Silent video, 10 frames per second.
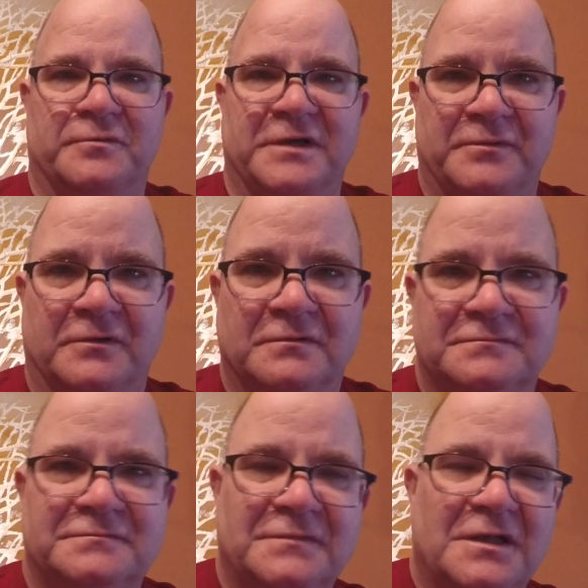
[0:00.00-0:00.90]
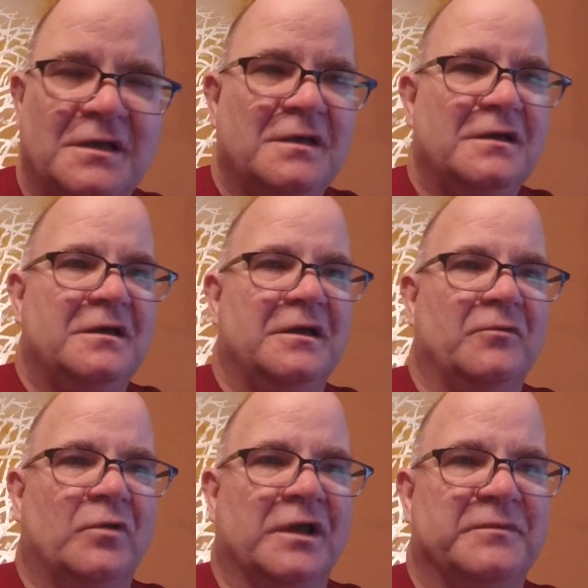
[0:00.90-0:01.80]
people.
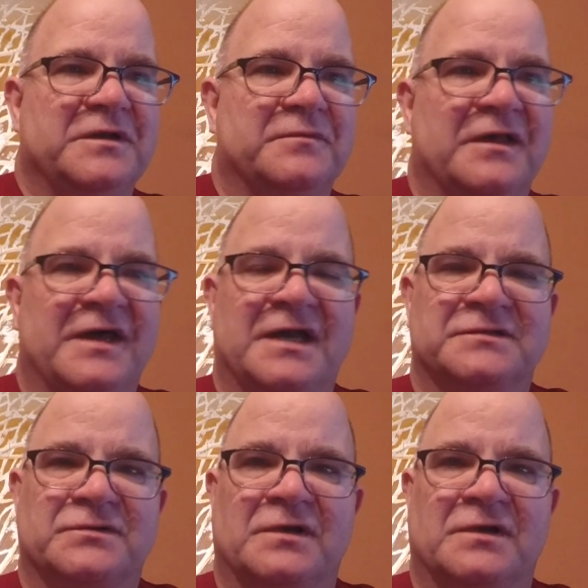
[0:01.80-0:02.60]
And what I mean by that is they're